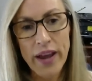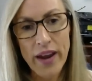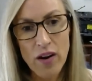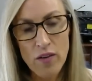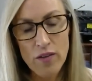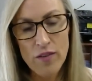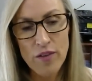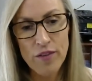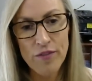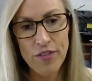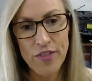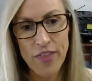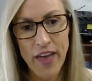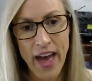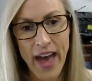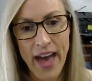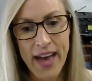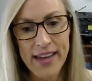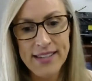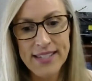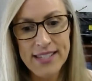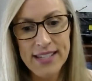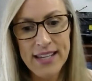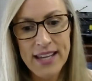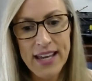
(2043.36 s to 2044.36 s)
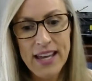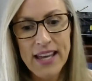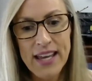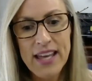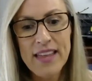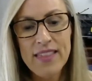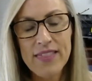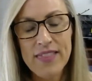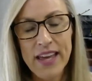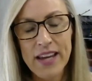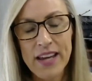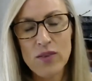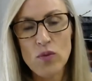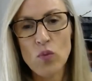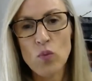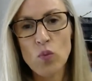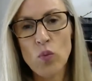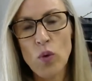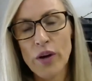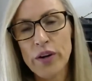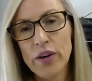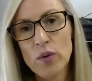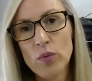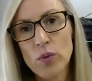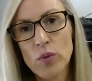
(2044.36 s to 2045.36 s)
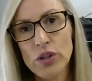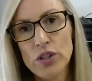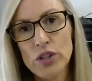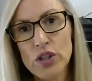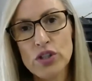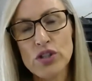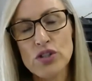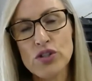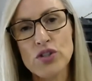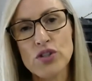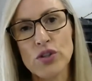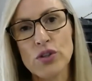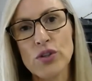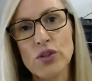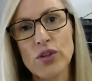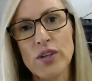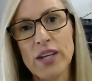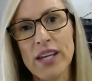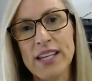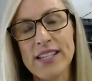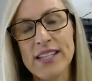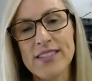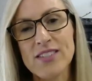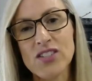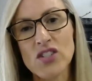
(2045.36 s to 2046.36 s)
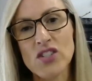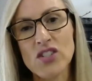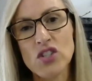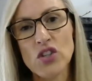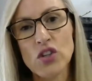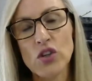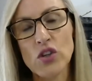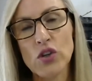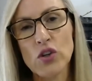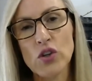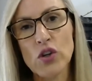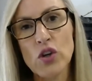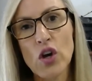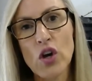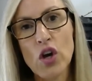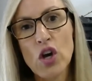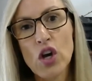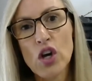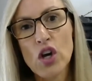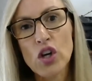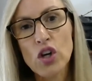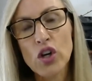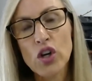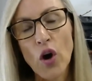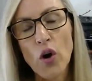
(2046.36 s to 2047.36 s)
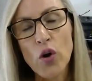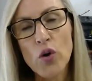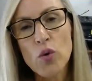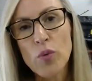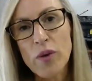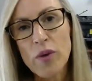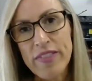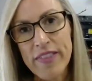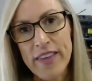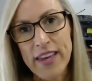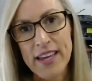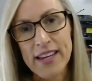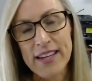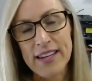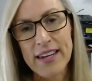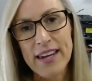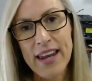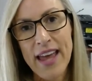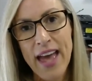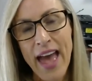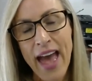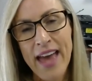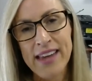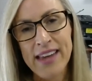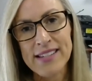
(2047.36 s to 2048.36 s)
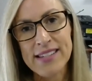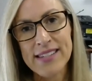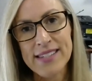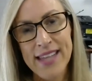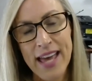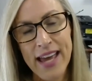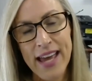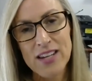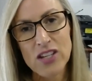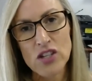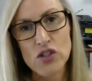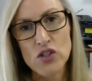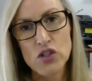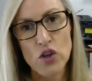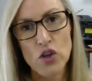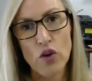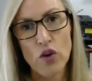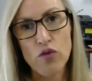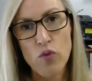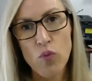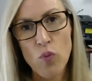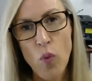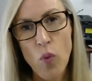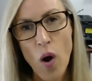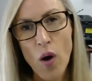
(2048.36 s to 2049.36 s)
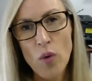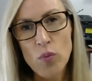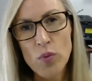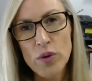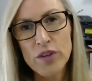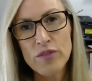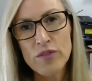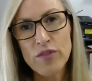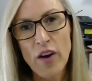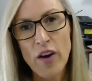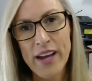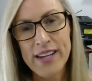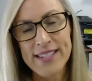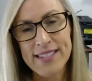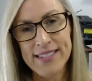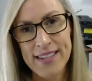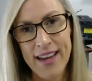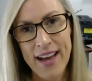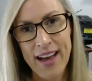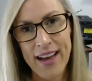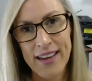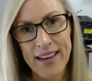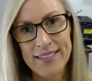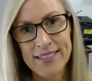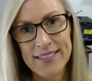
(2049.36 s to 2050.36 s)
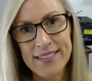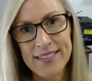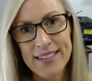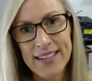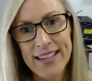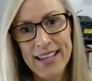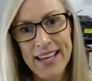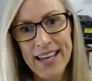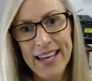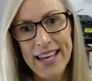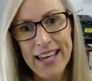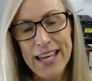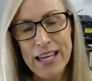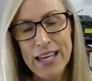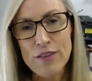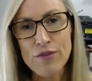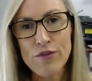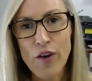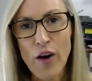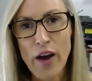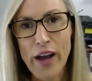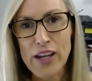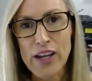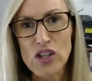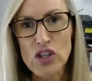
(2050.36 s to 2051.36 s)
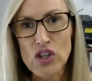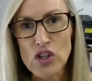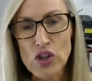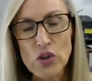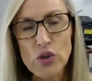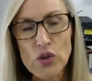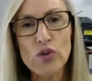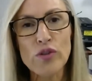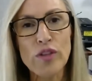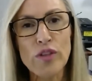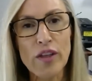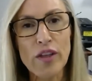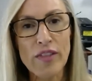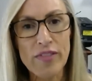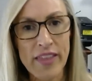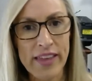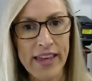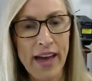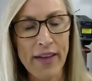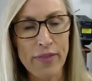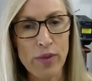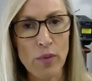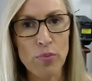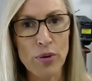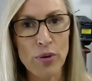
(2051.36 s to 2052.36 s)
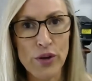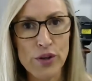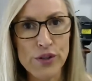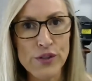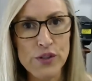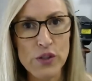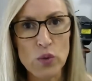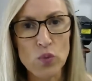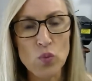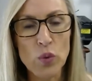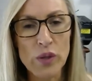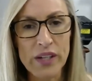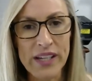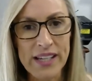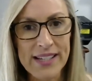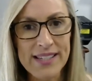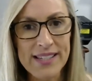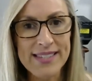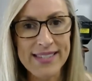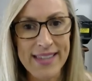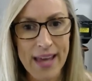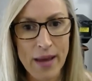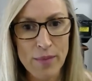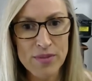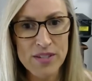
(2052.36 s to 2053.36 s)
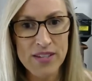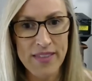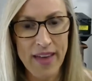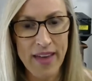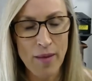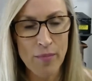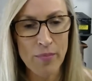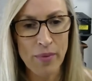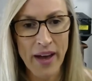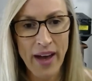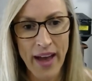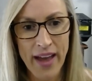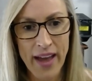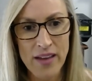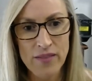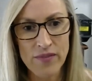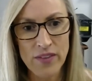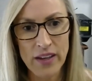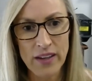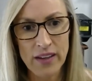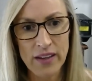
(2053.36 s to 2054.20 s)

of that, then what I want you to do is to go within and say to yourself, what would have I done if I knew that the other person would accept that behaviour?